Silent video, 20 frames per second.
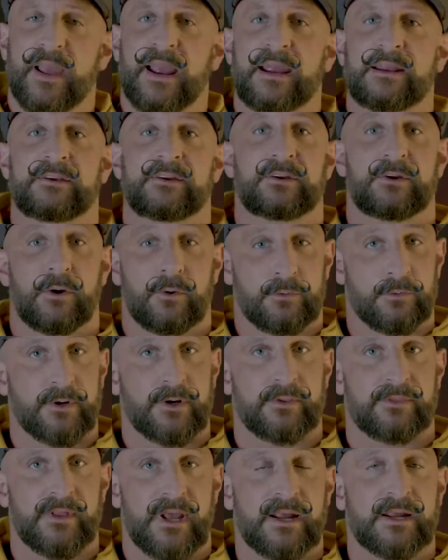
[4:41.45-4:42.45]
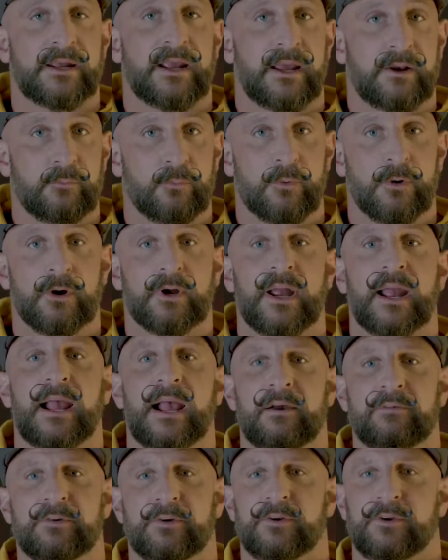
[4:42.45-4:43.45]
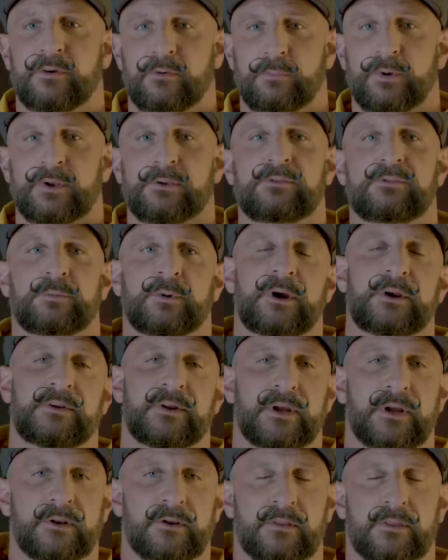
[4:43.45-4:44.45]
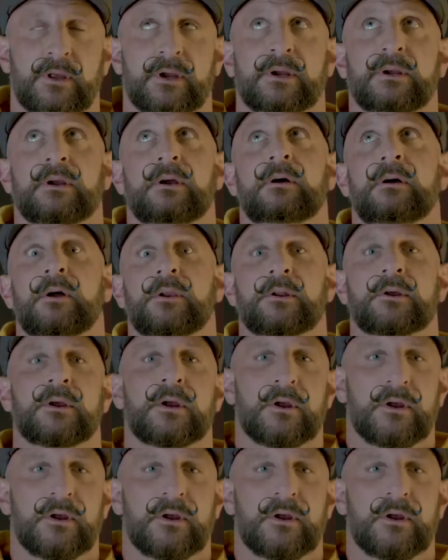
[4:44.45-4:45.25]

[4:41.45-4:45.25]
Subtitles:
a deodorant that can work after you've been spray tanned. Thank God.